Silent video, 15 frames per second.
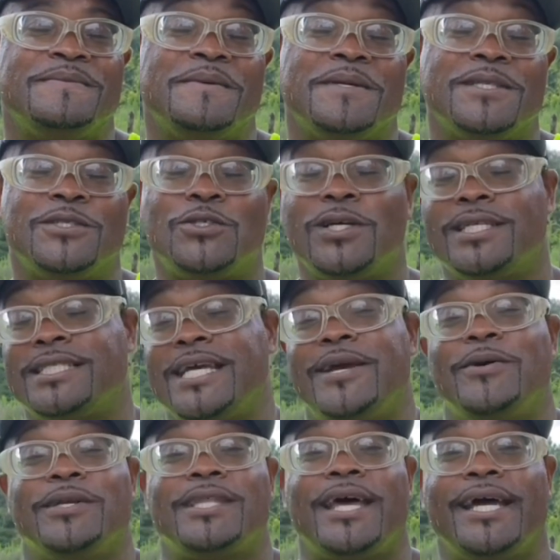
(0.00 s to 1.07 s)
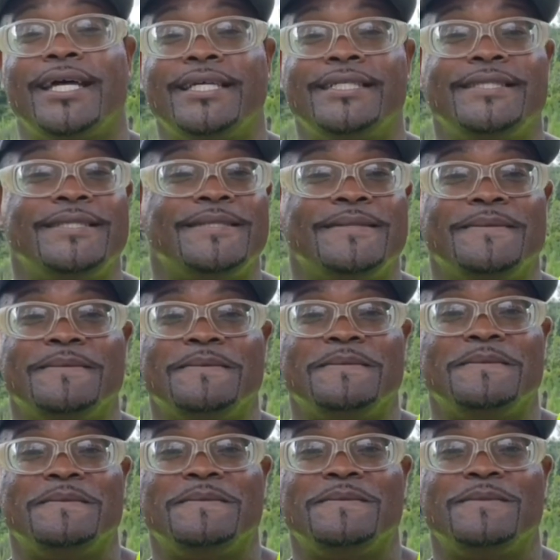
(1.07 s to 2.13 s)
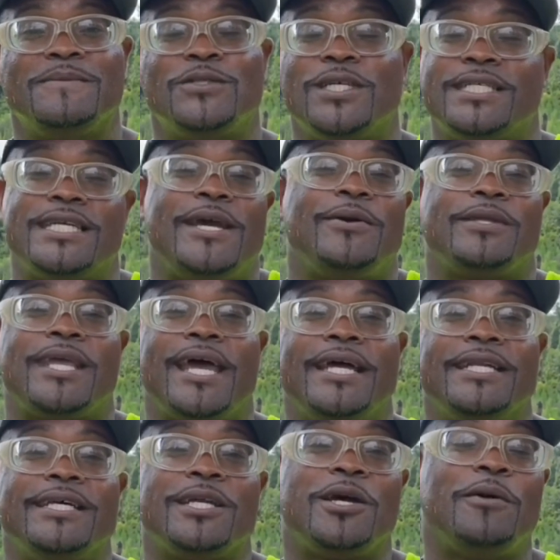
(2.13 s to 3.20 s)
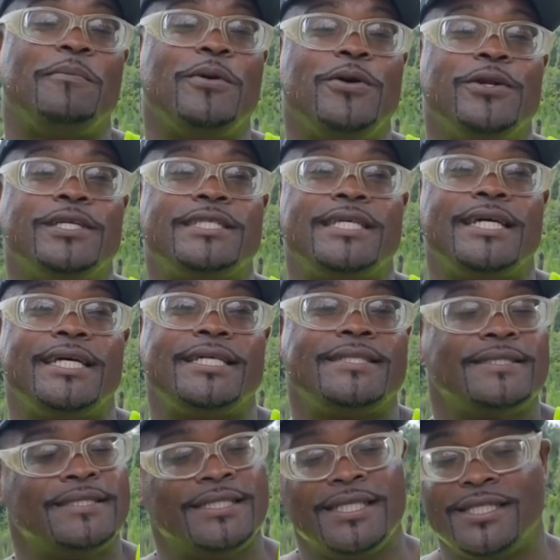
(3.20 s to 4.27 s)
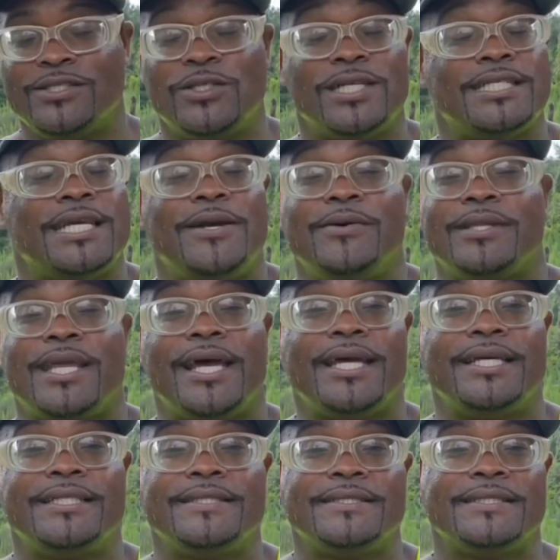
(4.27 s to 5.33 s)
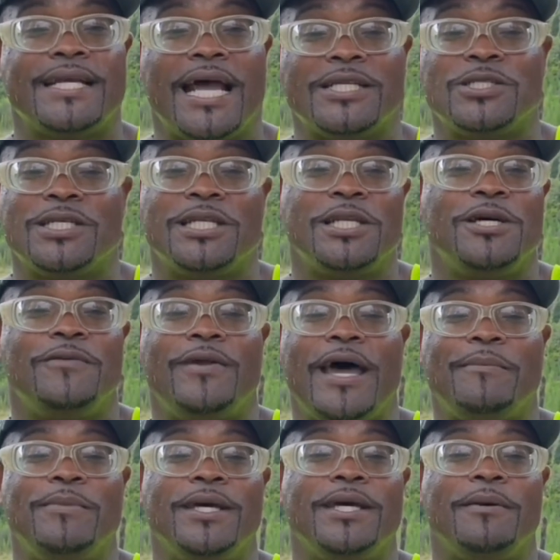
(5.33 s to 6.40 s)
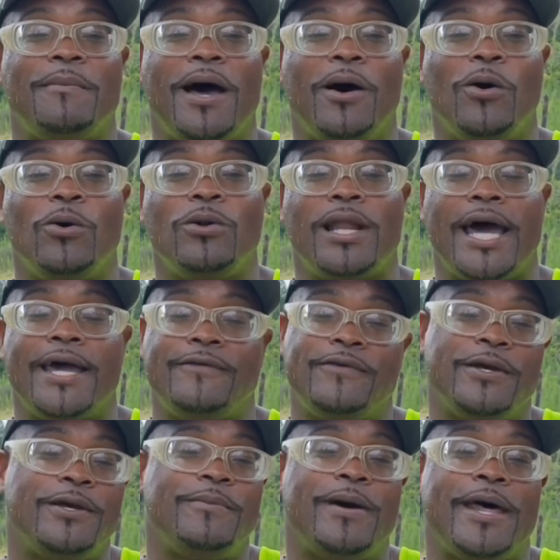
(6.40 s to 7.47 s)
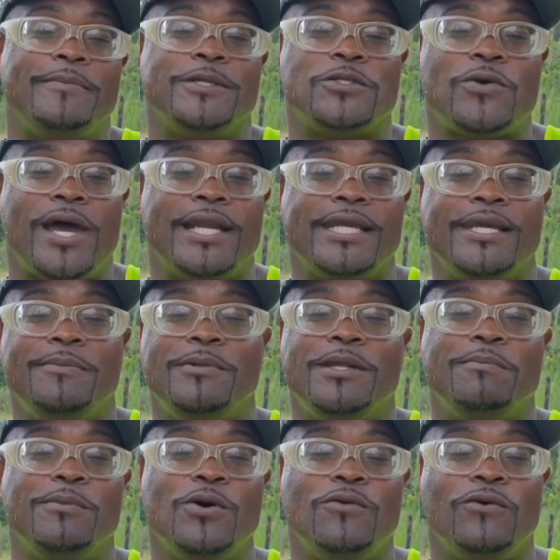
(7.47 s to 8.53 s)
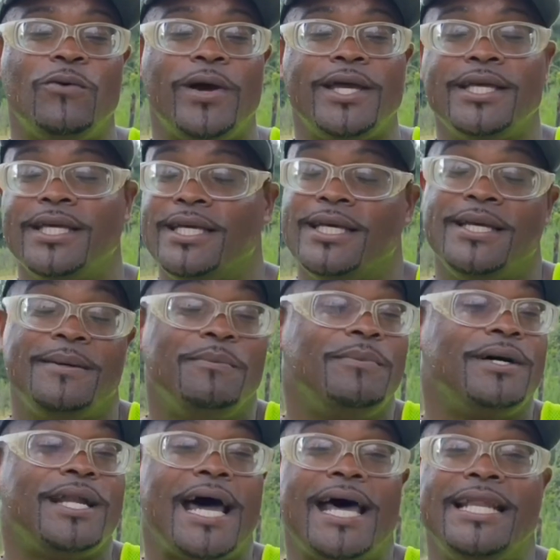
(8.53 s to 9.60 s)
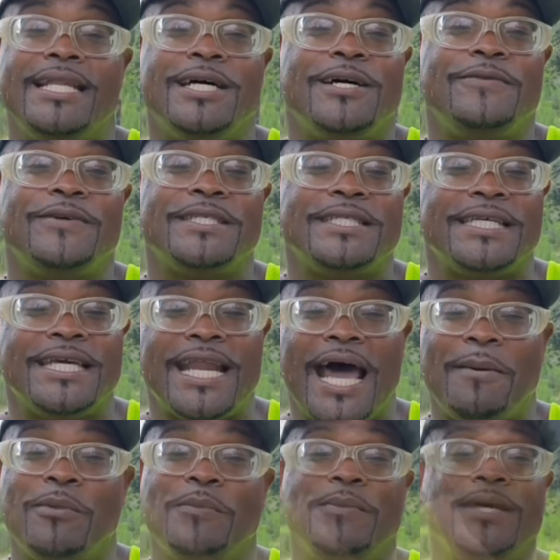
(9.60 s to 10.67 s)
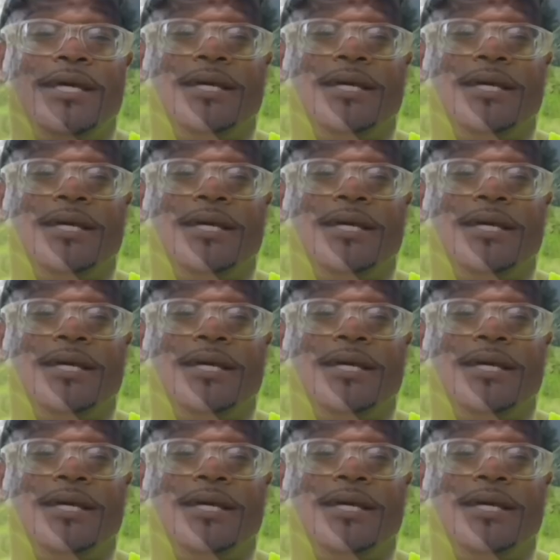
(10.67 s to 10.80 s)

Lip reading: Just everything. Just everything. The community, just everything. I just love it. I've been here my whole life. Everybody been trying to get me to move away, but I love it, and I'm gonna be here.